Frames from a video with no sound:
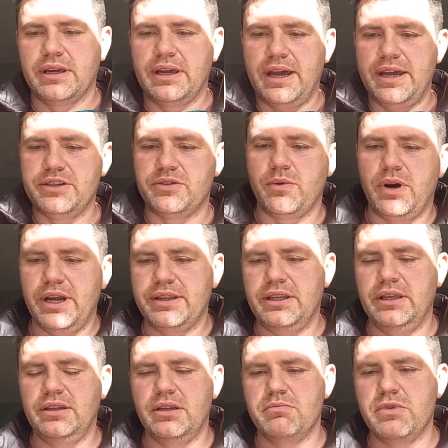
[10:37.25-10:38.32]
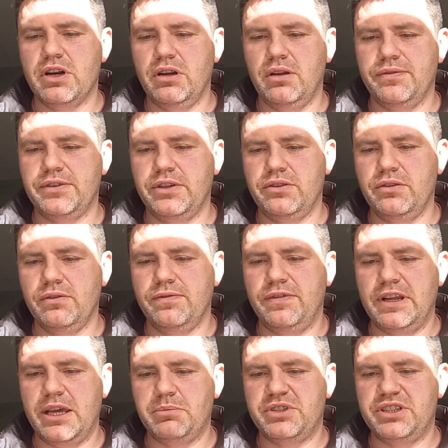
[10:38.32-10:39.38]
case right in the middle of the two
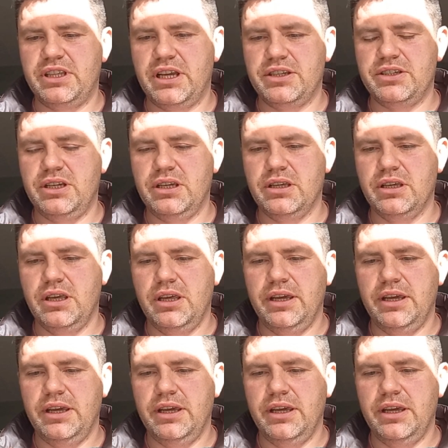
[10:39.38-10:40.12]
flames touching.